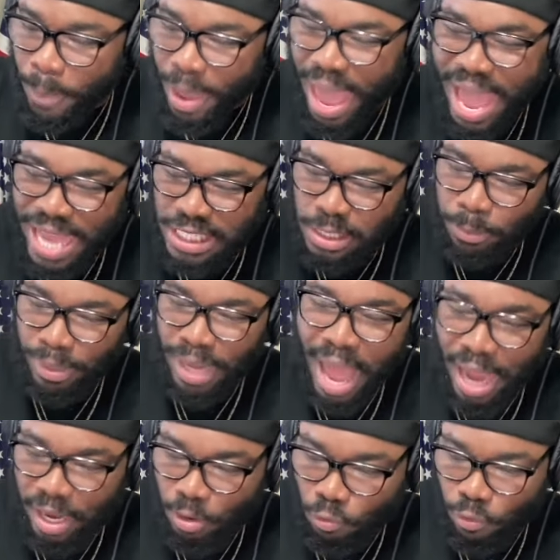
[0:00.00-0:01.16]
pass
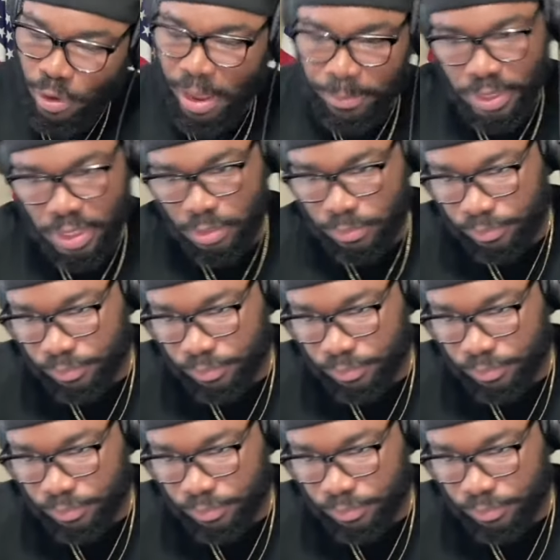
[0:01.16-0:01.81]
block reps.